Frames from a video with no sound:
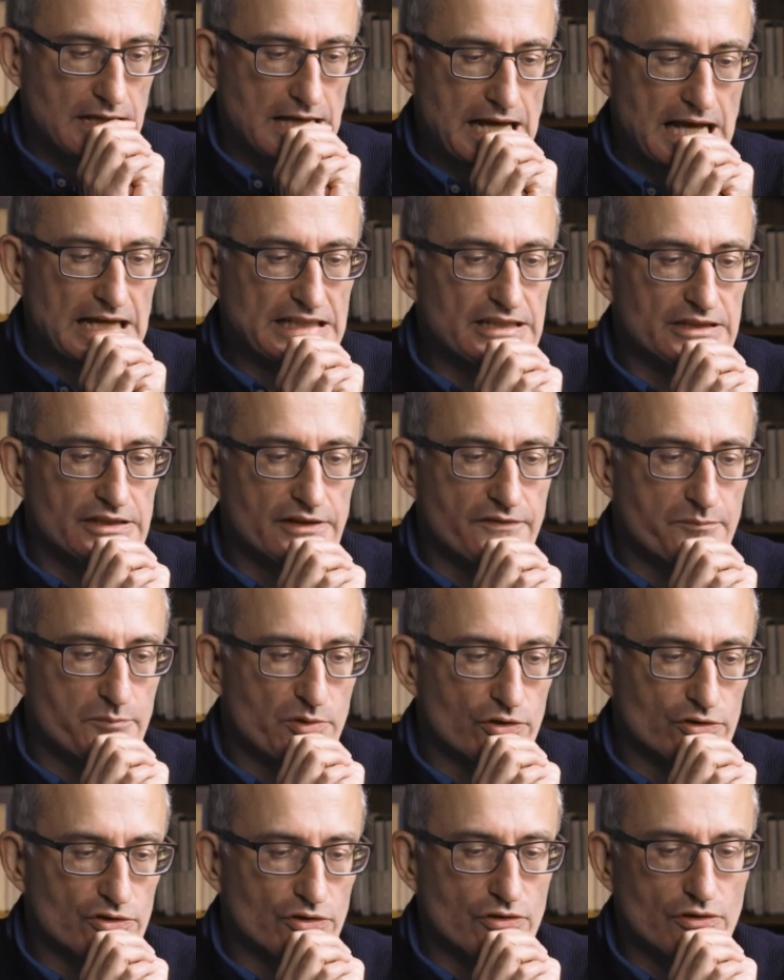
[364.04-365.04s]
additive
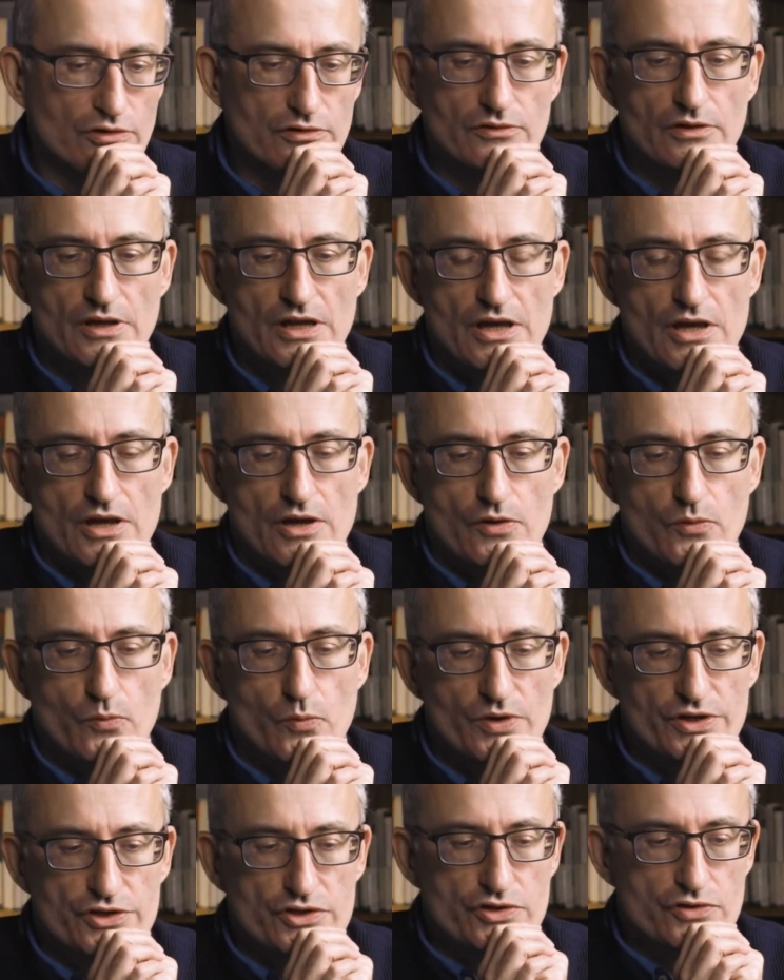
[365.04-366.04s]
protocol,
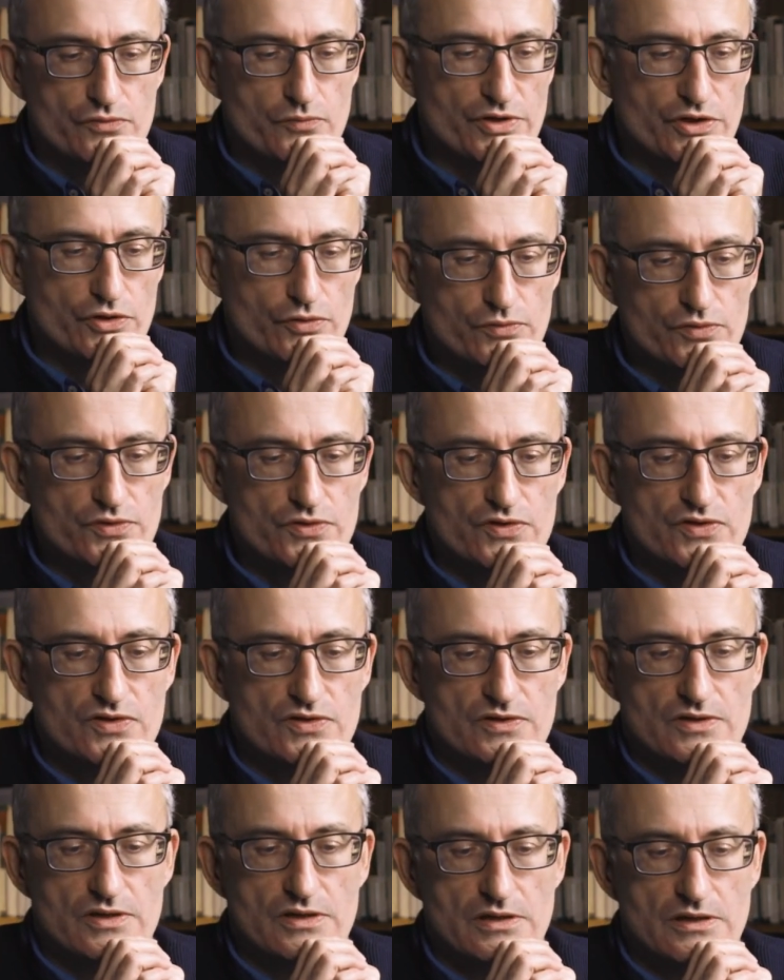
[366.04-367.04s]
which we
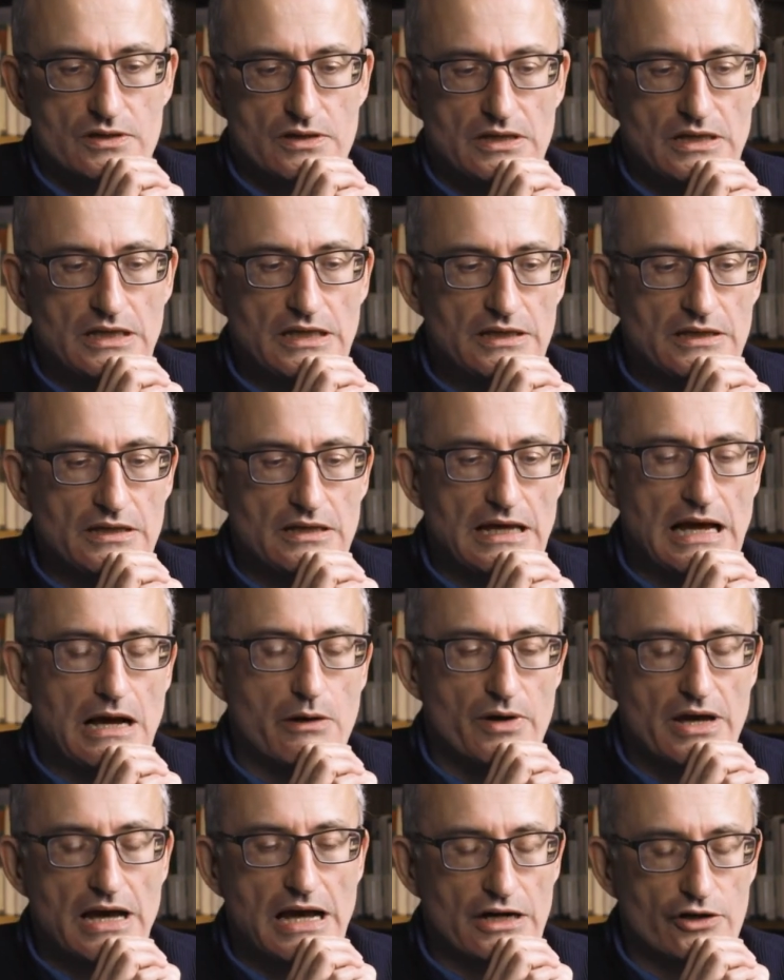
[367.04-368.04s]
use in
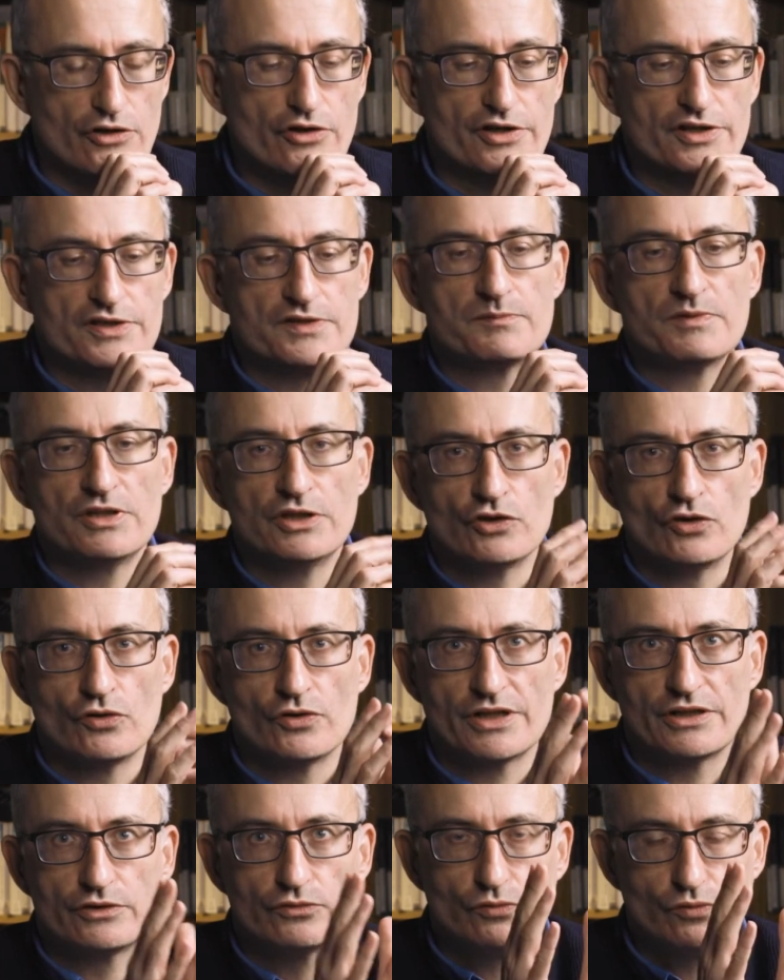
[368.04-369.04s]
our algorithm in
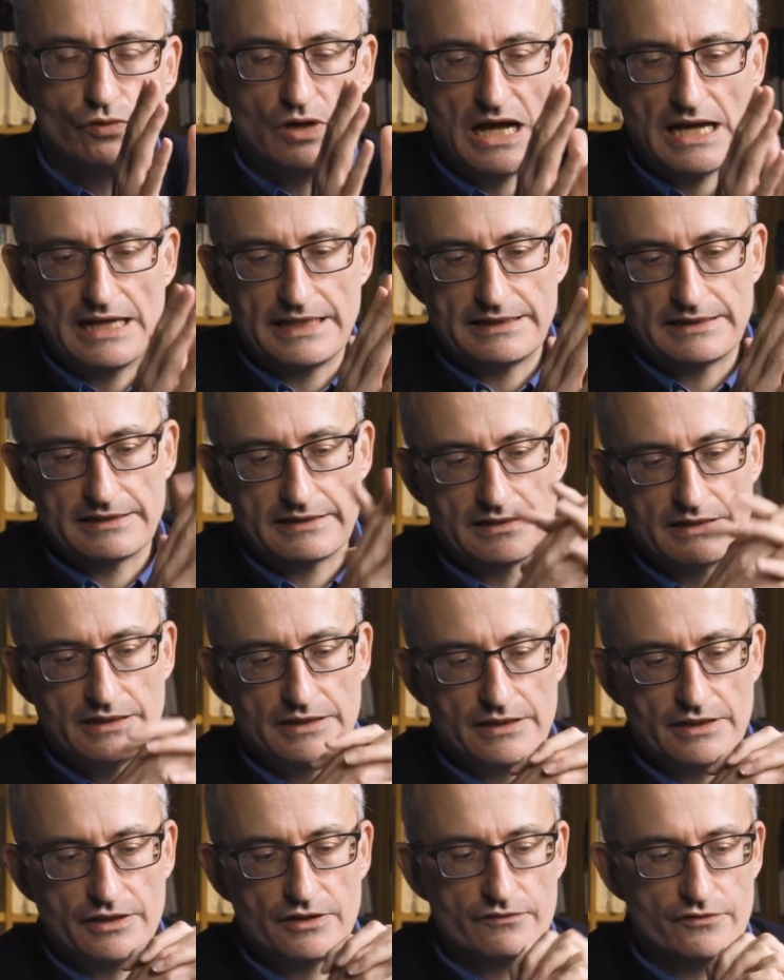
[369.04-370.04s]
order to hide
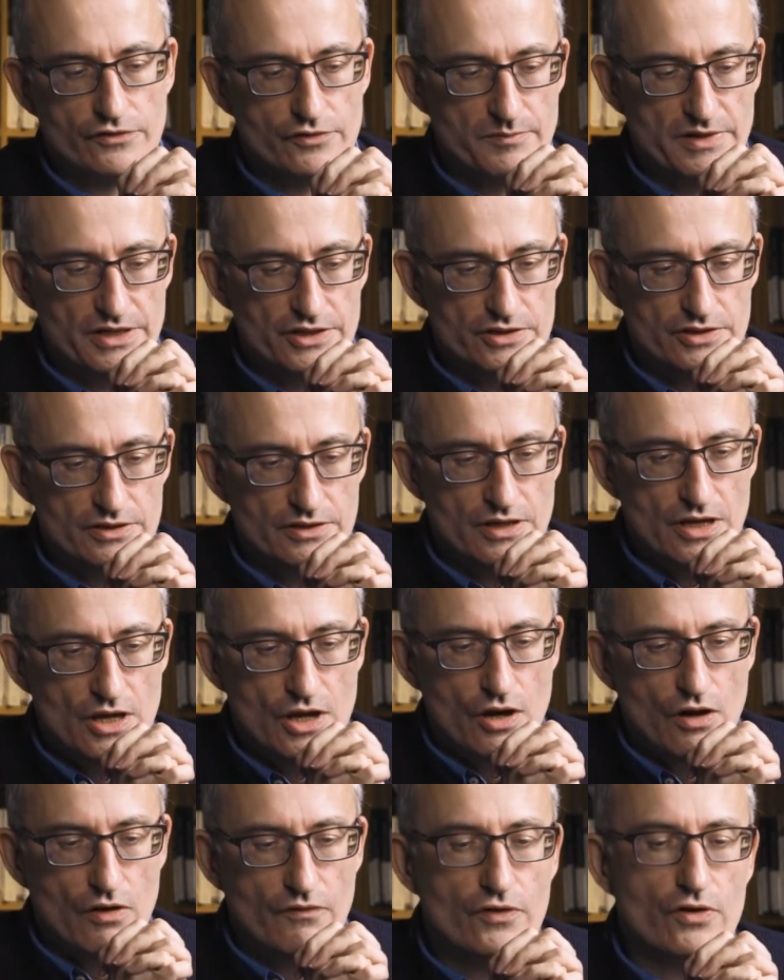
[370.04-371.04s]
information.
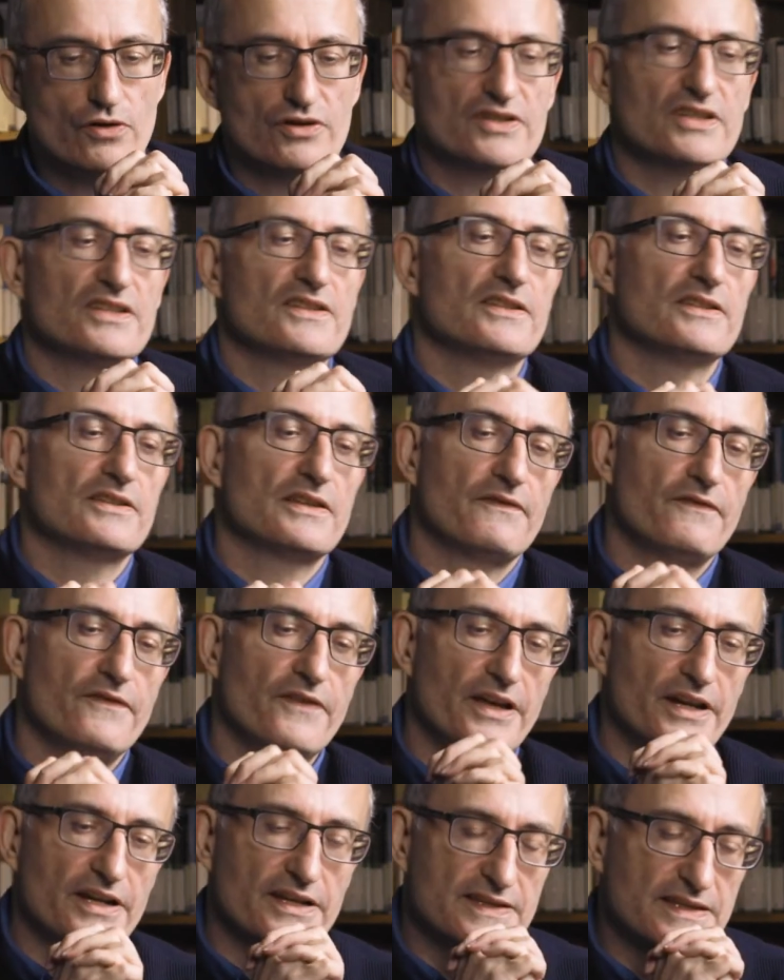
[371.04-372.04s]
Of course, this is a
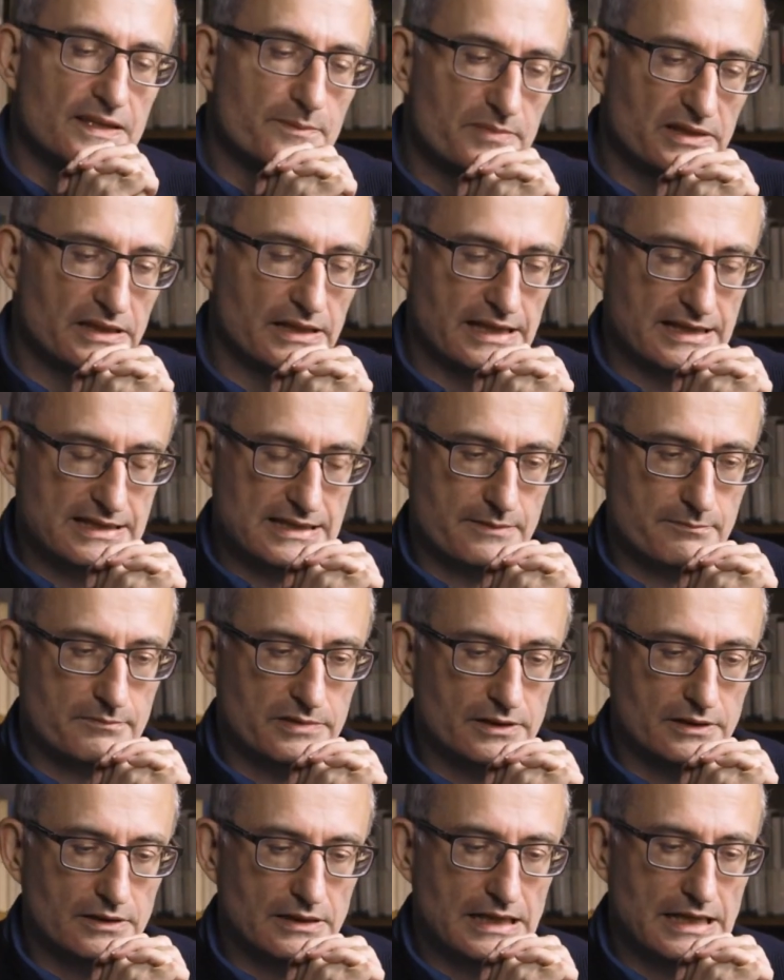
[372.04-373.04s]
very simple
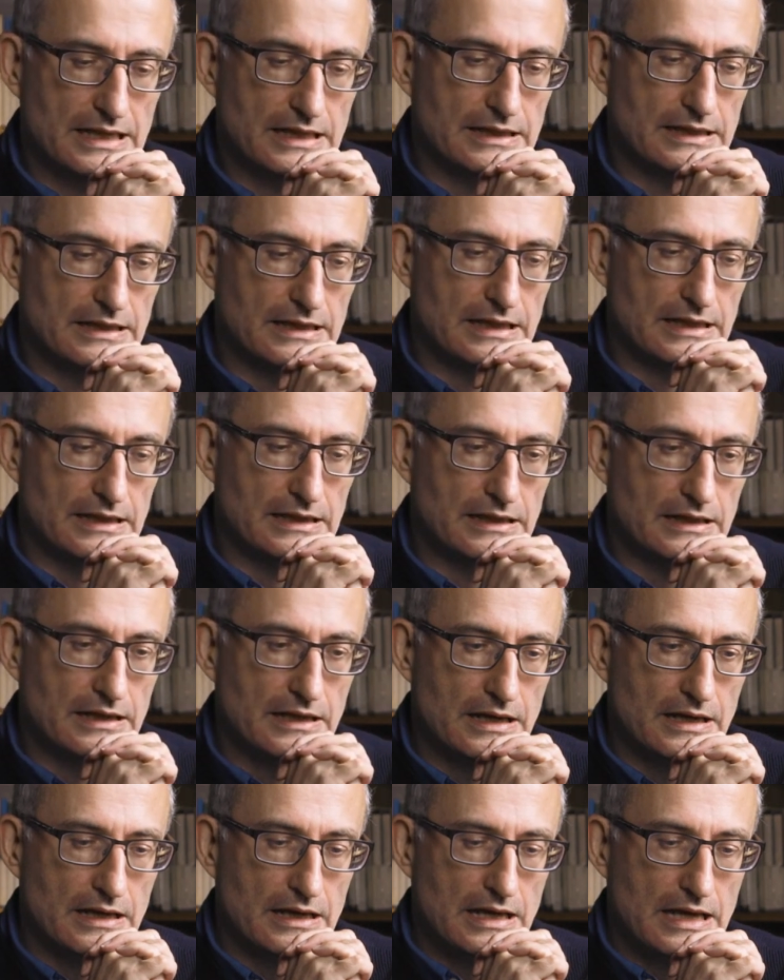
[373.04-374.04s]
example, and
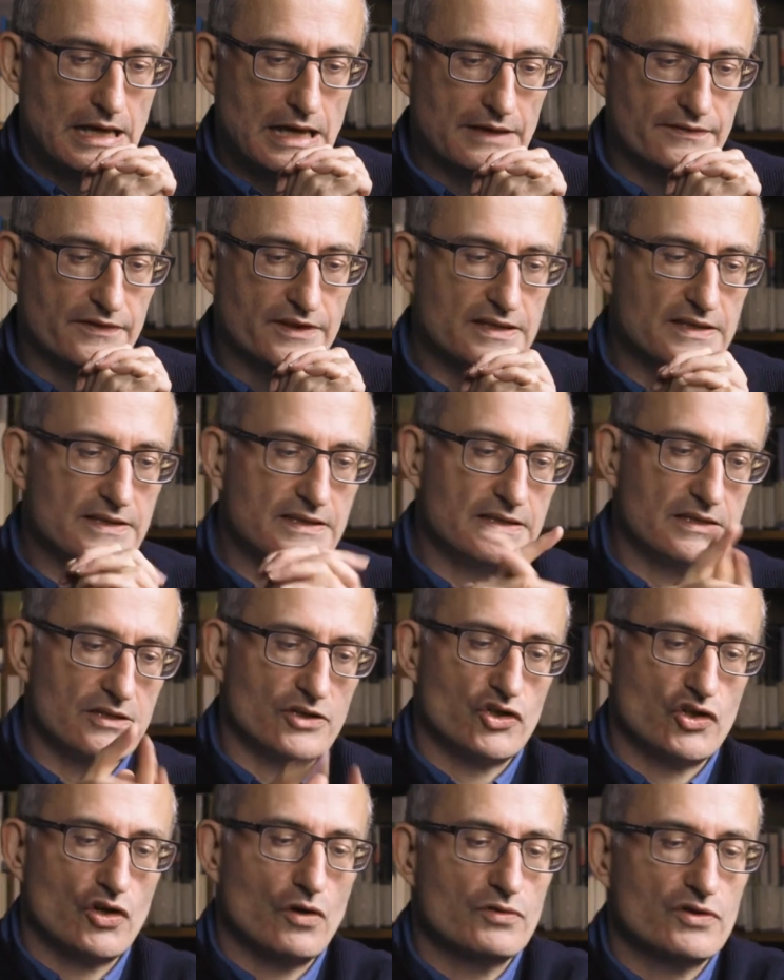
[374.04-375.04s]
this
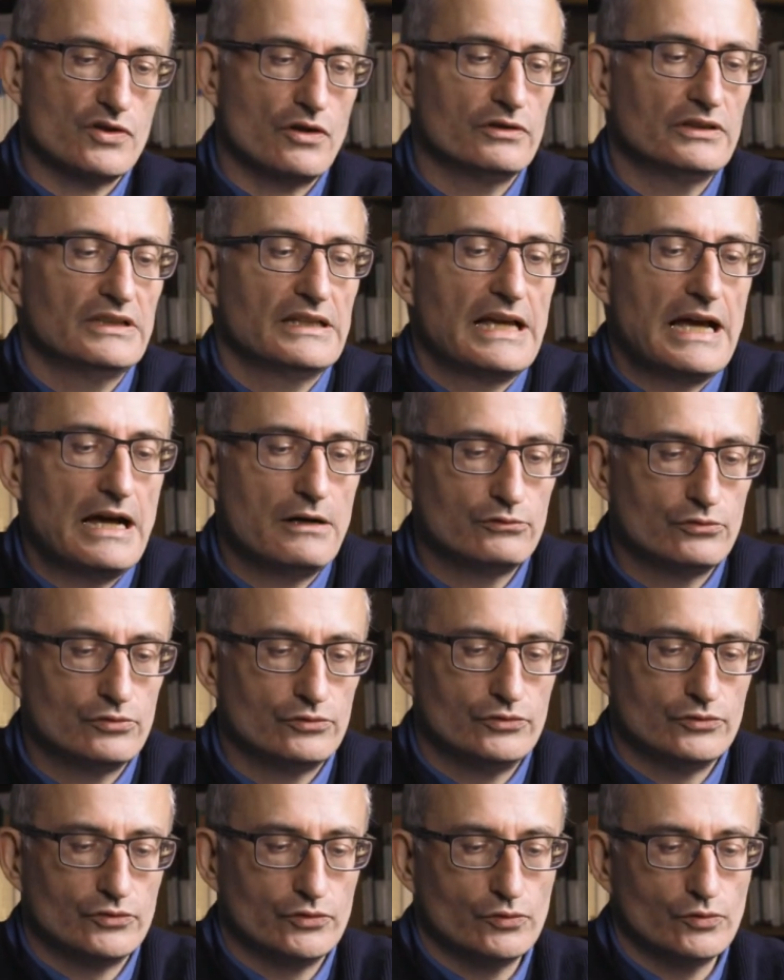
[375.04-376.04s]
shows only how
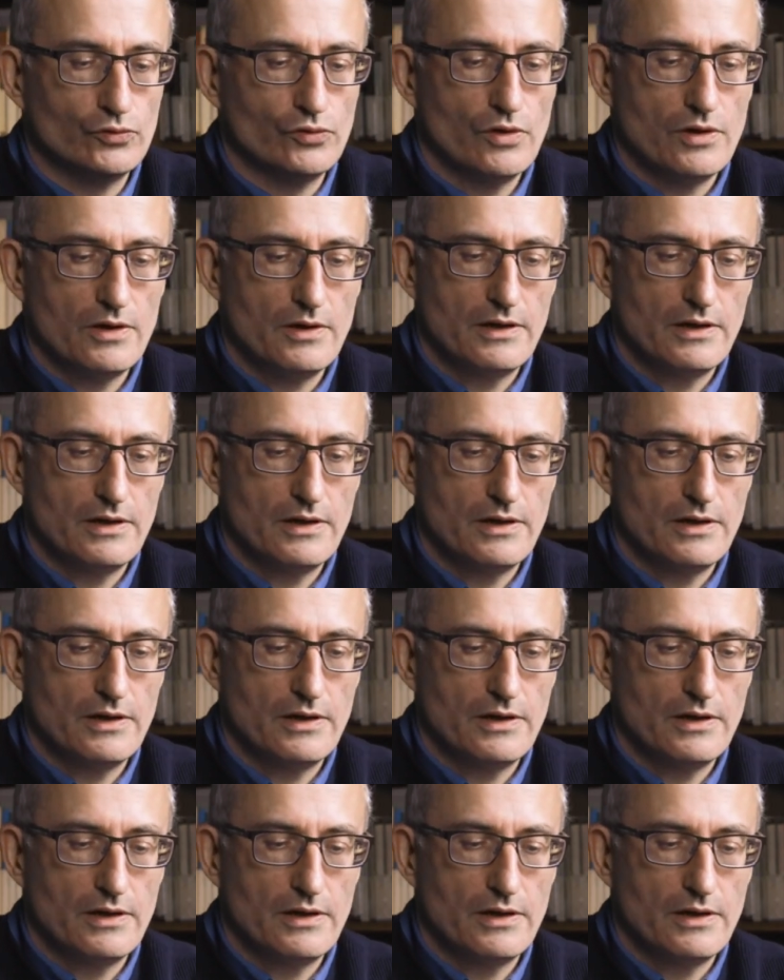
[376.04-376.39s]
to do